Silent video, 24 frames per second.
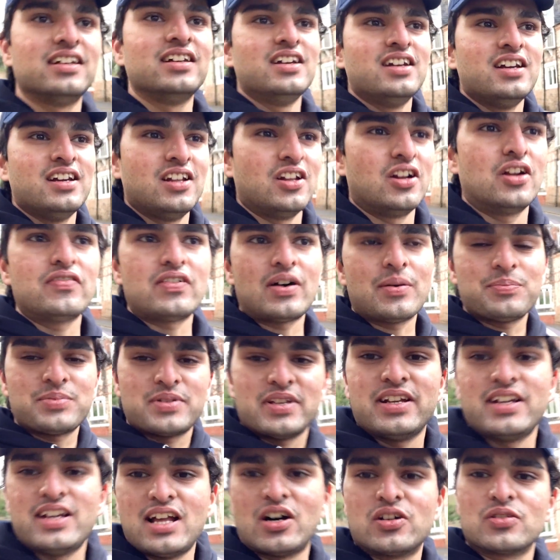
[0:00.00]
A lot of ups
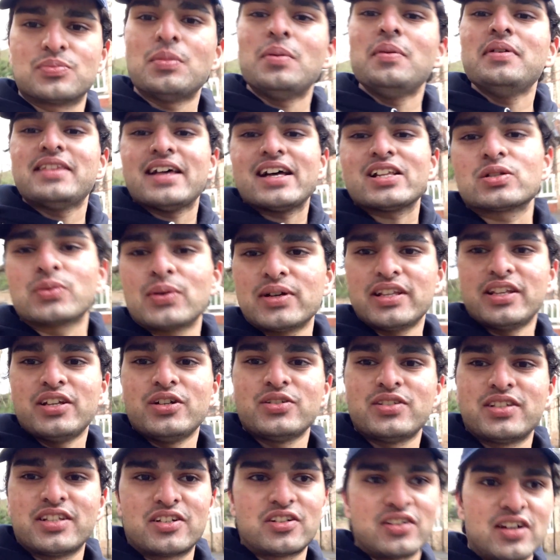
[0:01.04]
and downs. Maybe that's why they
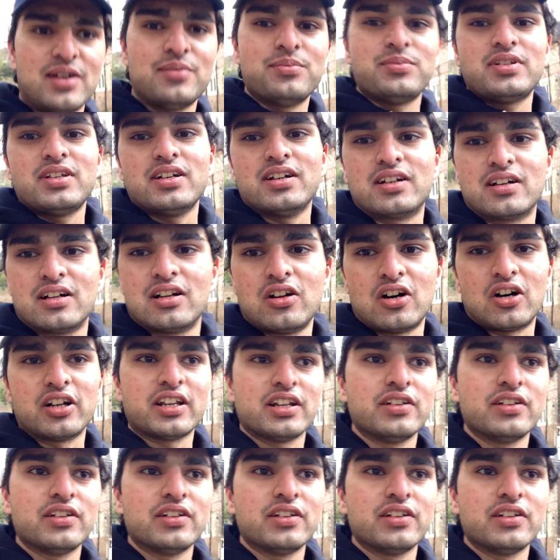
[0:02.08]
use the trams here a lot.